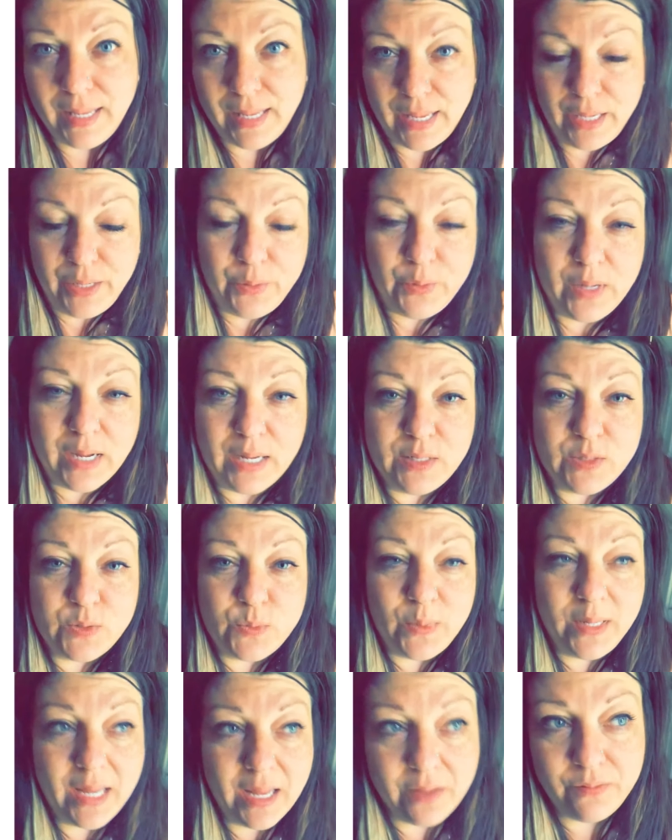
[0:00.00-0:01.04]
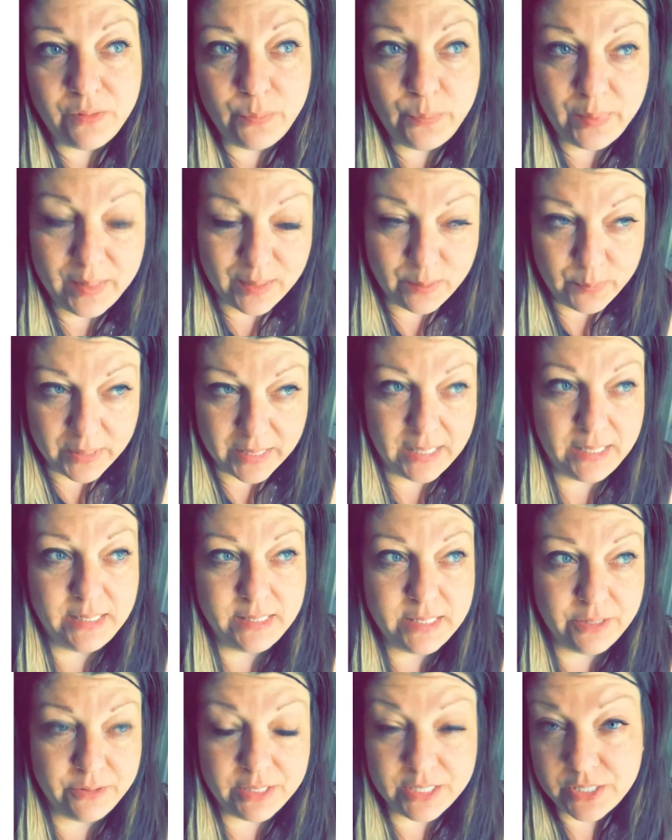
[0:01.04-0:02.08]
Hey, you guys, we have a big
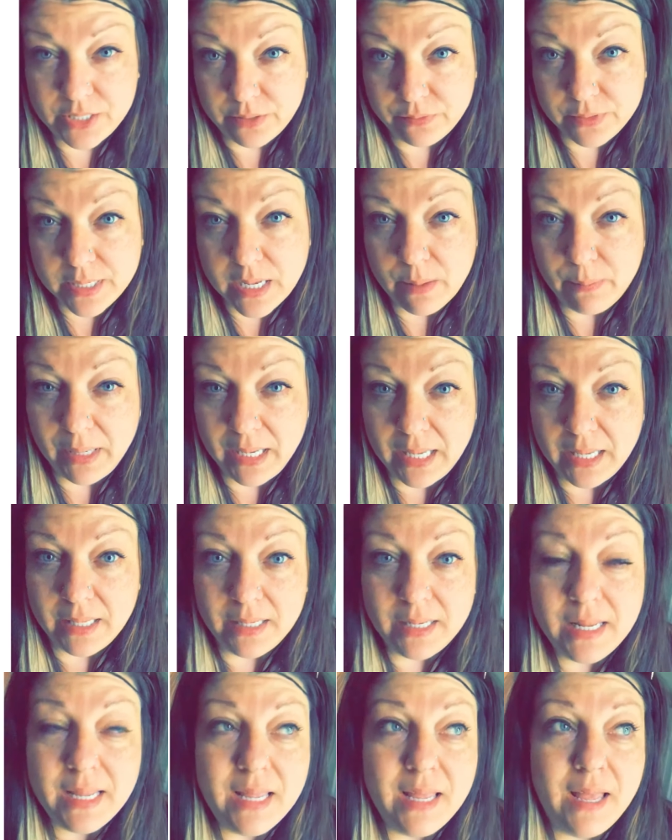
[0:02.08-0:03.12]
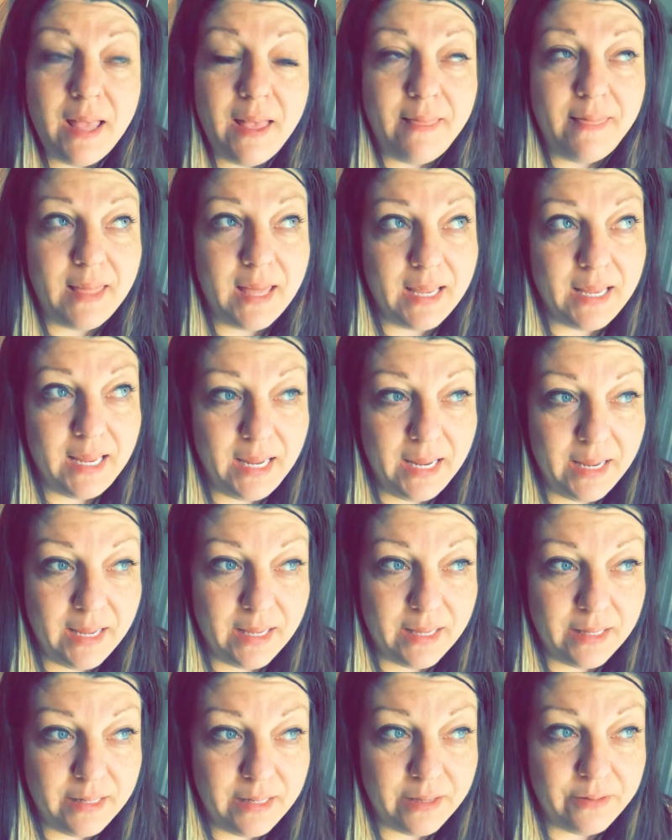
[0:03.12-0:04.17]
planetary shift coming in that
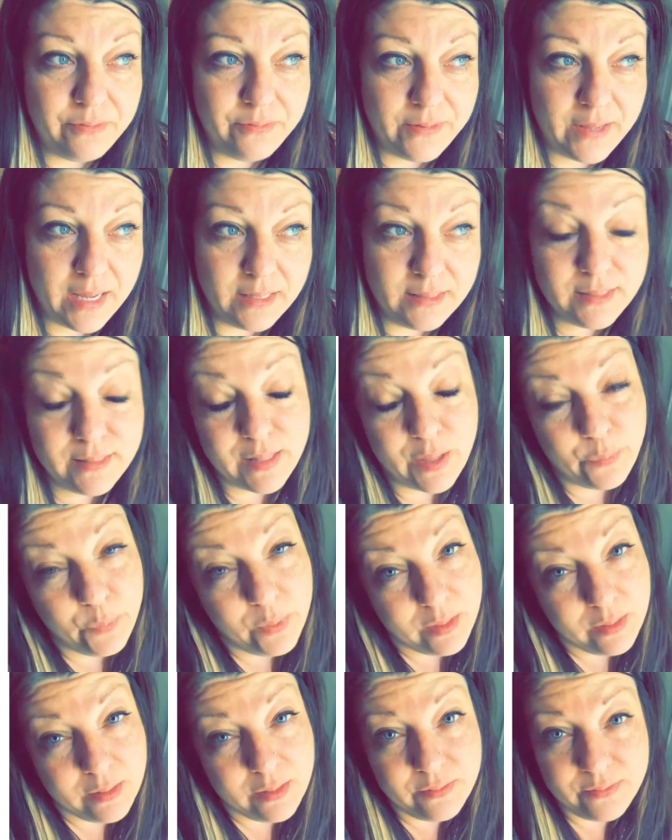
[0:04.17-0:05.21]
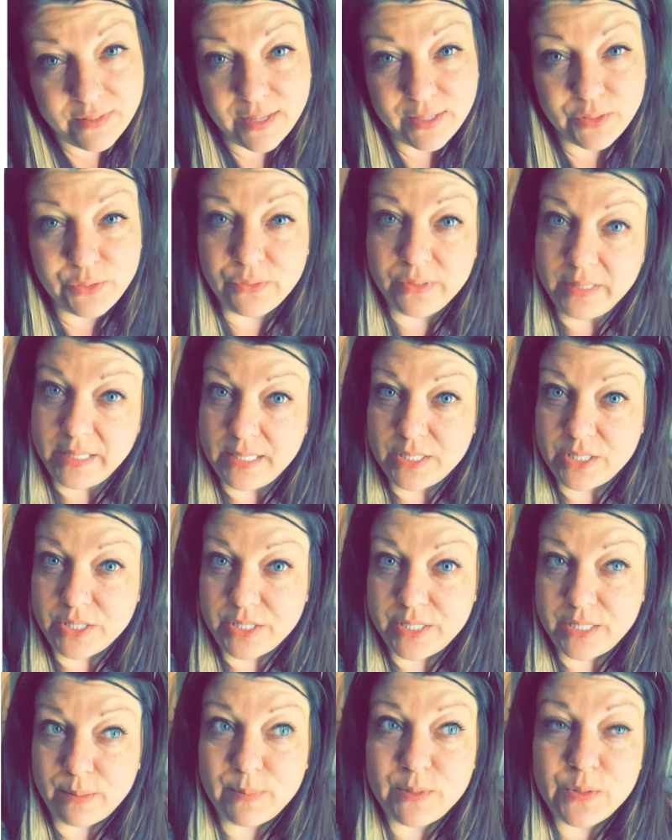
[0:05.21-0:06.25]
will affect
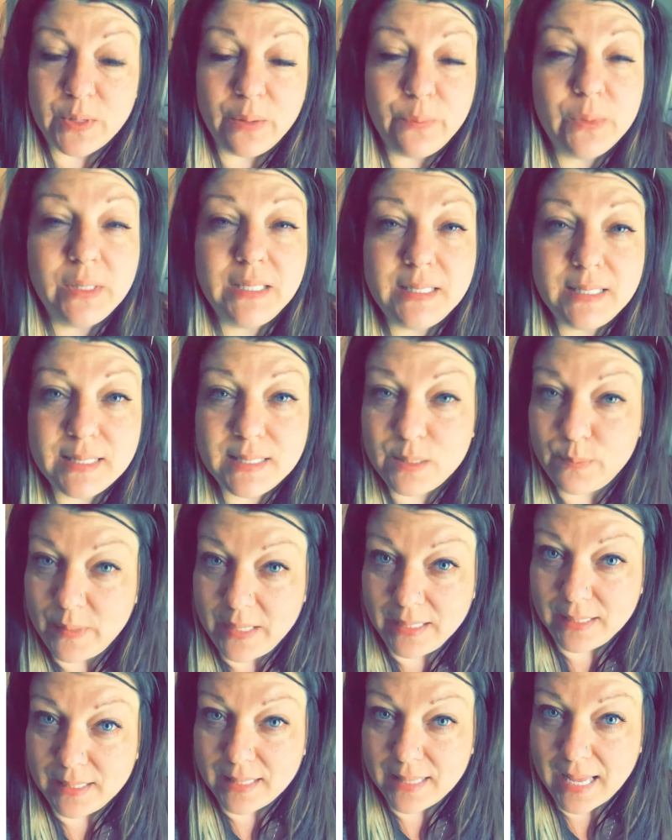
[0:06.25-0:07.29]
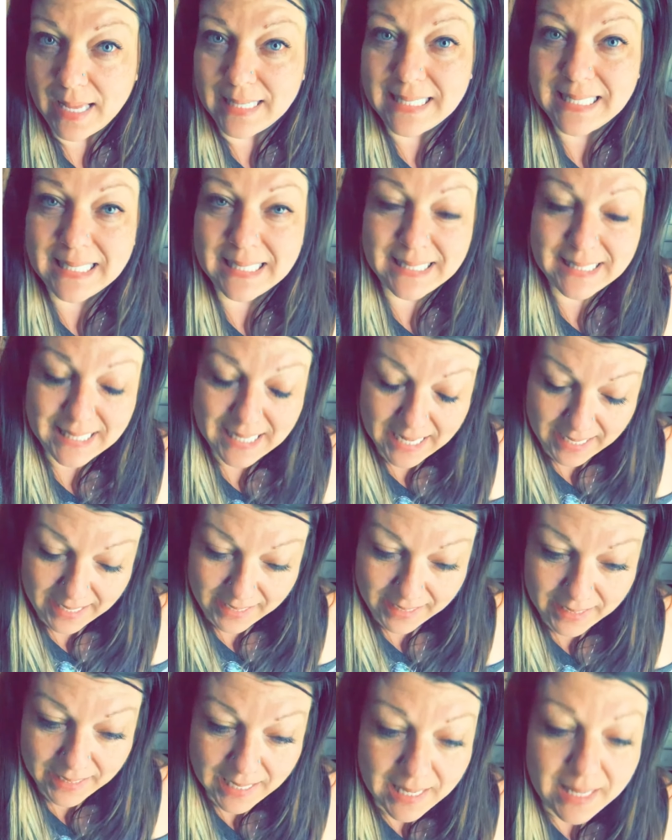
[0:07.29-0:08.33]
relationships. So I wanted to speak to that
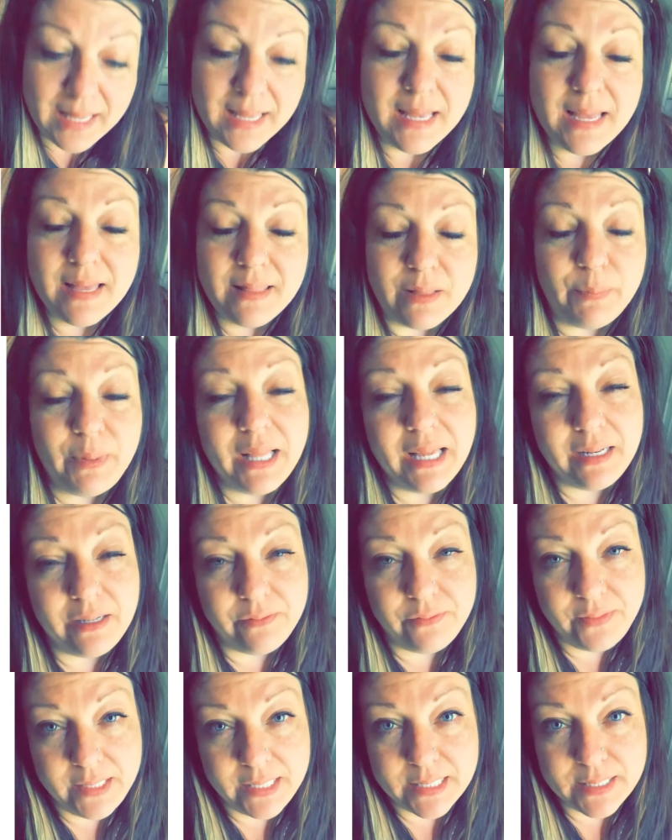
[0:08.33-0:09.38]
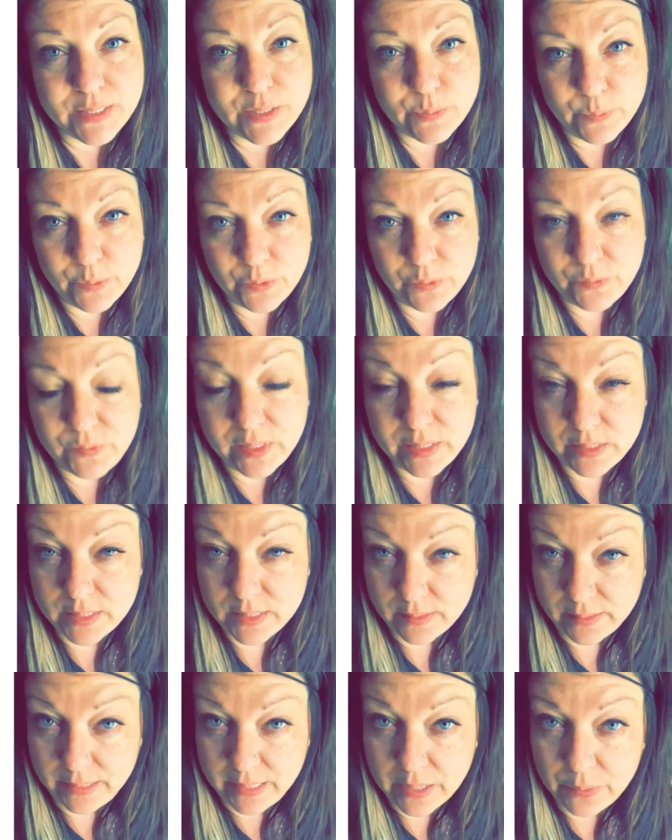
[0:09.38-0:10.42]
today. The planet Venus moved into
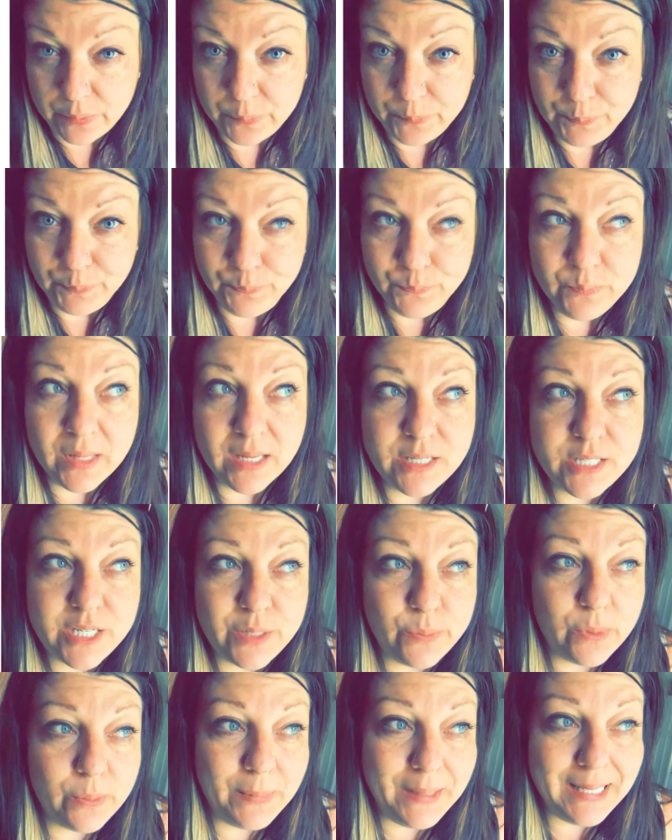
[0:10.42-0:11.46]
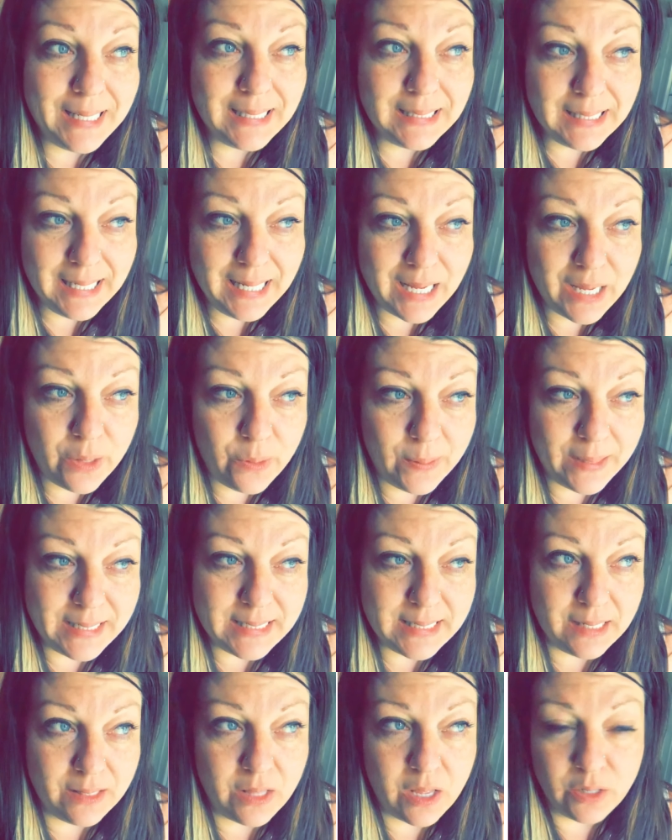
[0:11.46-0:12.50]
Leo. She will be in Leo
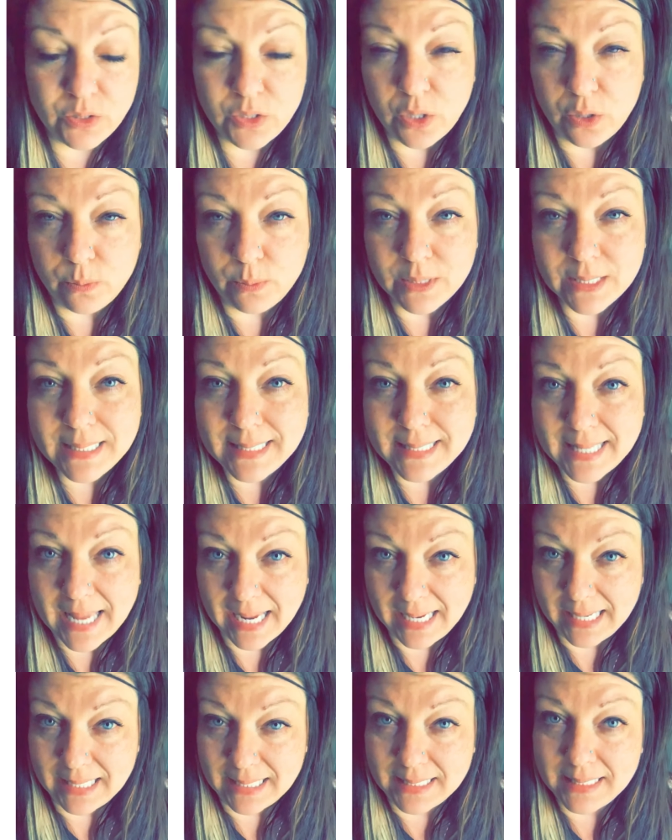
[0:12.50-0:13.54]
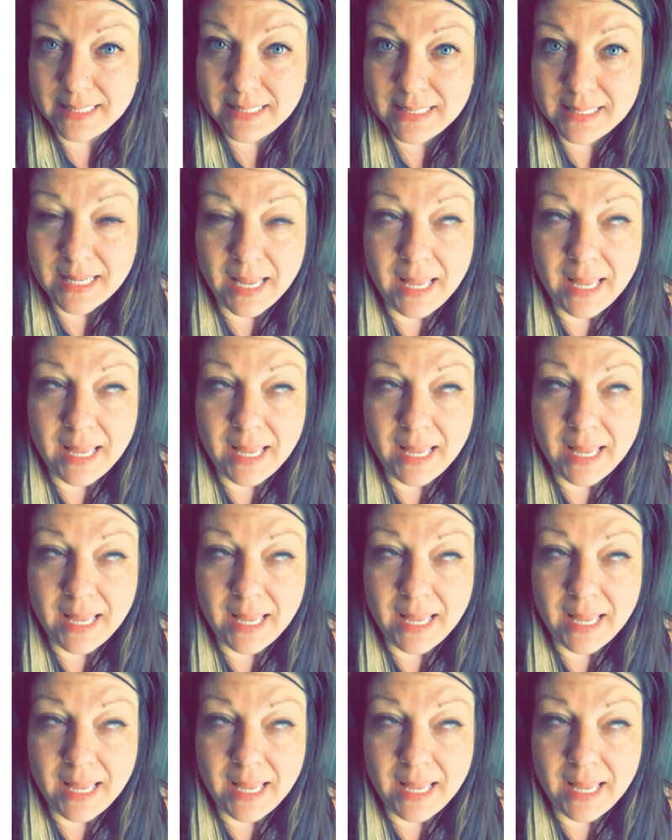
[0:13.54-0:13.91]
until October 2nd.